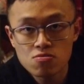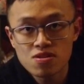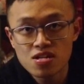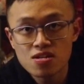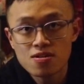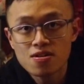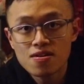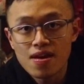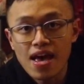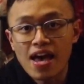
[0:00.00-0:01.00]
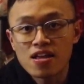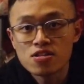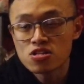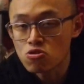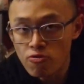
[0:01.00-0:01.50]
to it, and
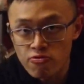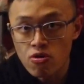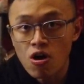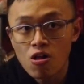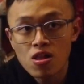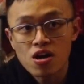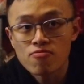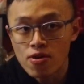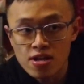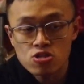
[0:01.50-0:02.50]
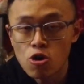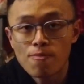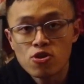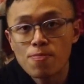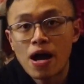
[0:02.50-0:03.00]
just overall a really dope
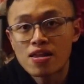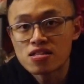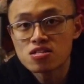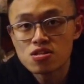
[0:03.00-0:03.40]
New Balance.